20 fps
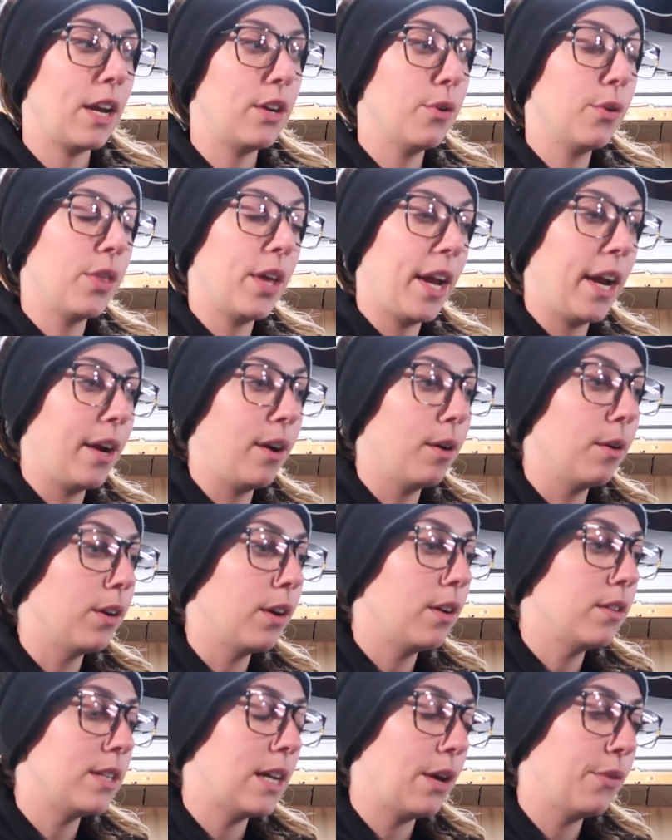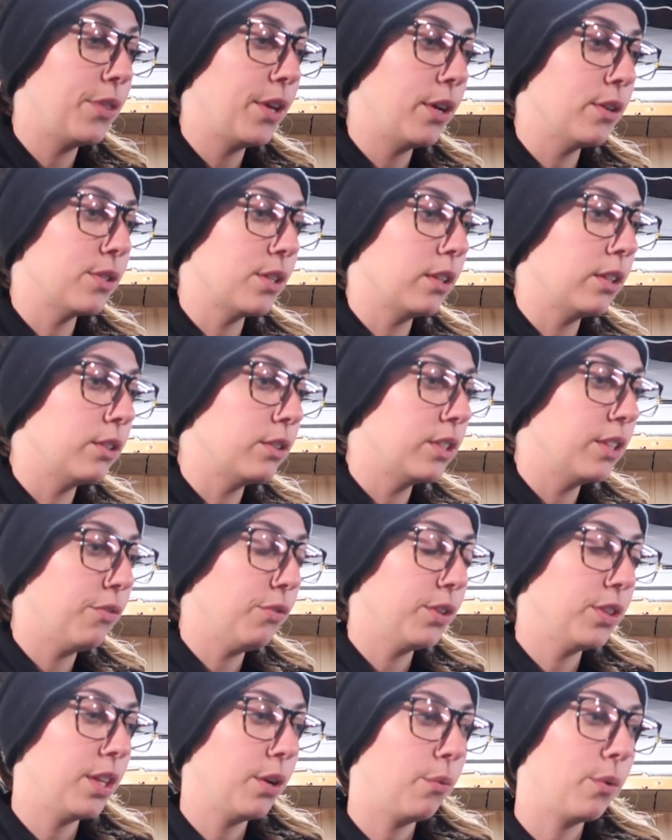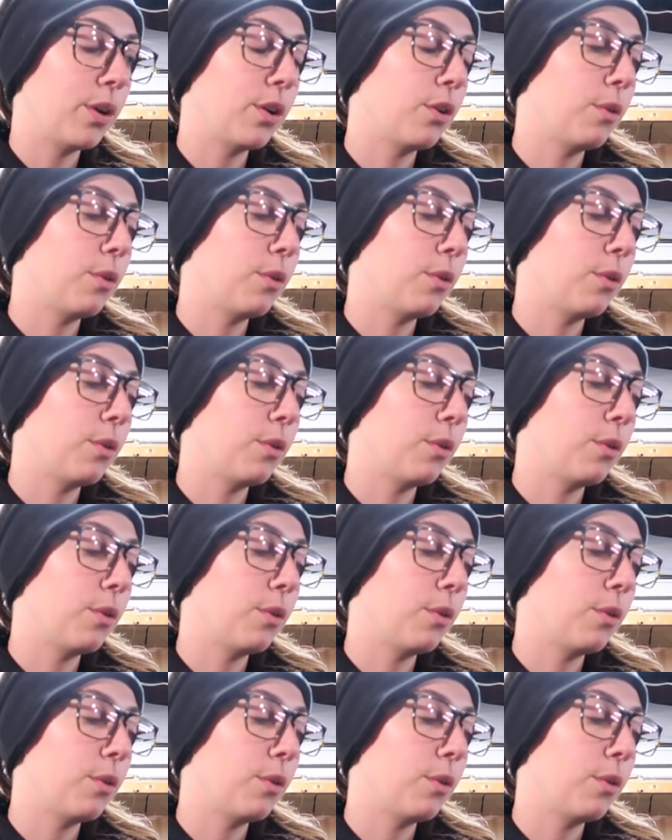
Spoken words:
I know the air down there is a little different than what